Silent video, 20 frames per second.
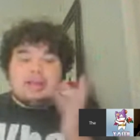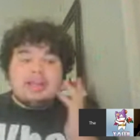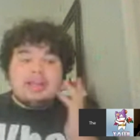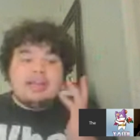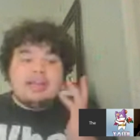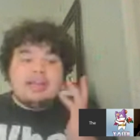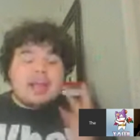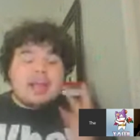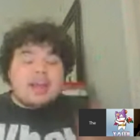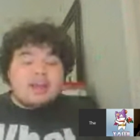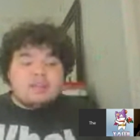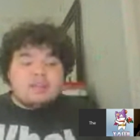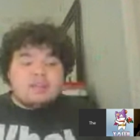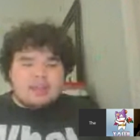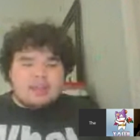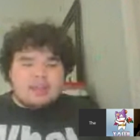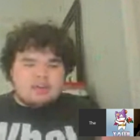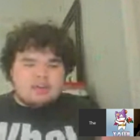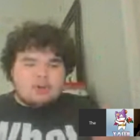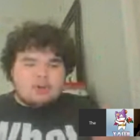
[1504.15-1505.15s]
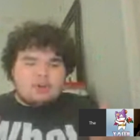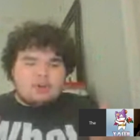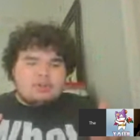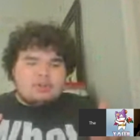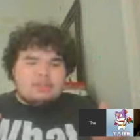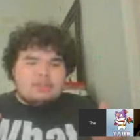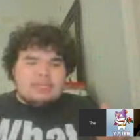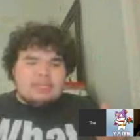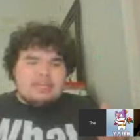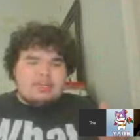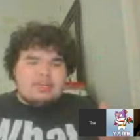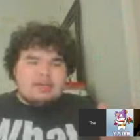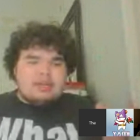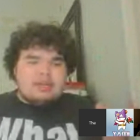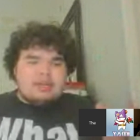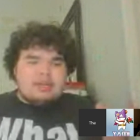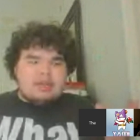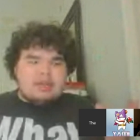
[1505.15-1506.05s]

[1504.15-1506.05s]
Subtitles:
He had, like, currently,